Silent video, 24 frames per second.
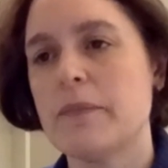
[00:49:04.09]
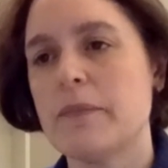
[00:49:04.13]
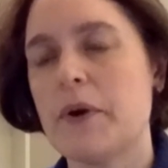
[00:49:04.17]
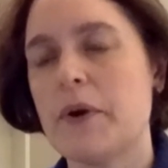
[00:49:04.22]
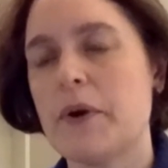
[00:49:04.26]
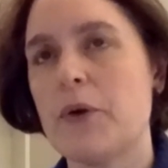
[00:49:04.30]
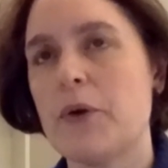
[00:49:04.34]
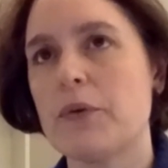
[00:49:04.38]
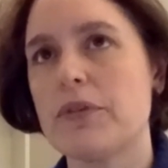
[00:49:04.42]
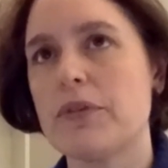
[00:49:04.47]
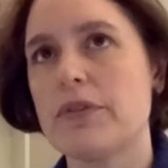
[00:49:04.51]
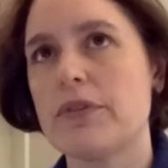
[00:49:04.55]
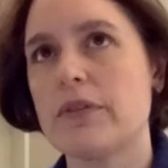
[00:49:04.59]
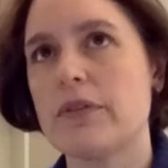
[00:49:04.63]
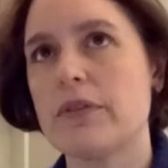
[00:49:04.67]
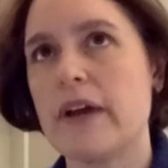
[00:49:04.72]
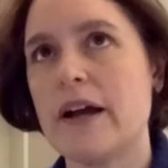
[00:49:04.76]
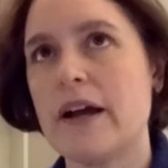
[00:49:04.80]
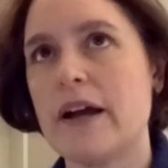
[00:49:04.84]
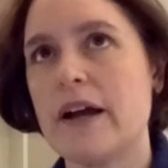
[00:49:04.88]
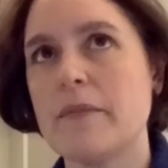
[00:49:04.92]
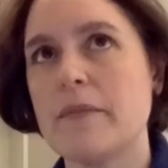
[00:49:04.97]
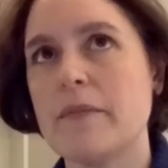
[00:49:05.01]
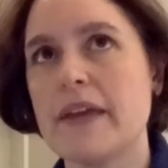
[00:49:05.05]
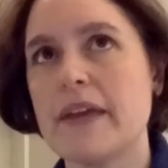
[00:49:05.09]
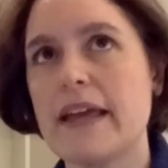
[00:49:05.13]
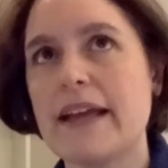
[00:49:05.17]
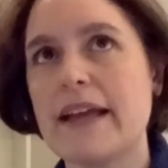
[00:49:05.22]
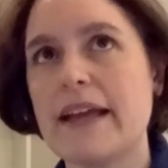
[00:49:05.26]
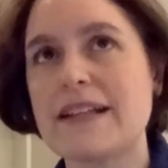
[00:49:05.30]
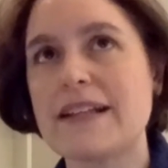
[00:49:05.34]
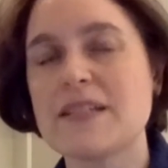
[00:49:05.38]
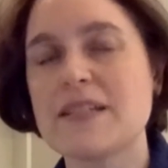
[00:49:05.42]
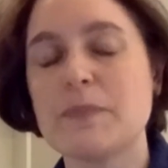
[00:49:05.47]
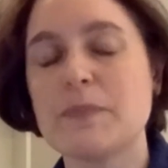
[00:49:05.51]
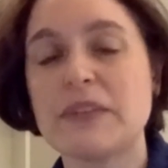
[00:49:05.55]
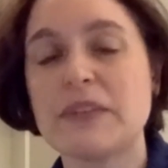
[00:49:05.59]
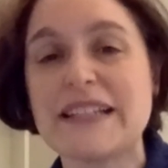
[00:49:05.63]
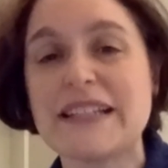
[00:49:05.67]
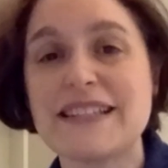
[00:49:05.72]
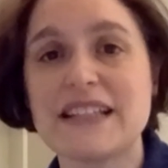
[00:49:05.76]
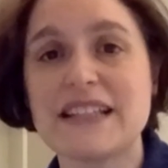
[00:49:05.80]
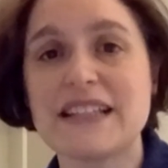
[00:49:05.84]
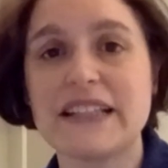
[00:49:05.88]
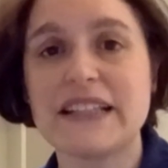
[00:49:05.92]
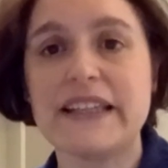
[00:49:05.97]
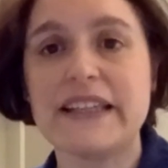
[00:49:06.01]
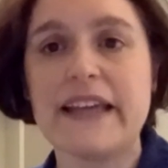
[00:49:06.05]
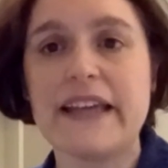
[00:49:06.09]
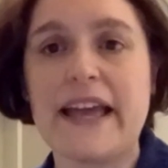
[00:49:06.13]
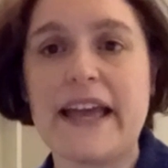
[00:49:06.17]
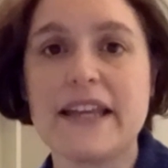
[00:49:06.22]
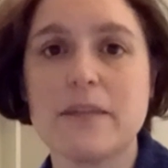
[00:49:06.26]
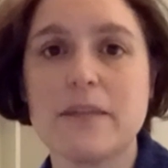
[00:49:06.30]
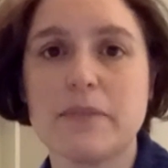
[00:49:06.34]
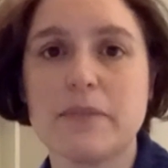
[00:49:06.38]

both um, explicitly and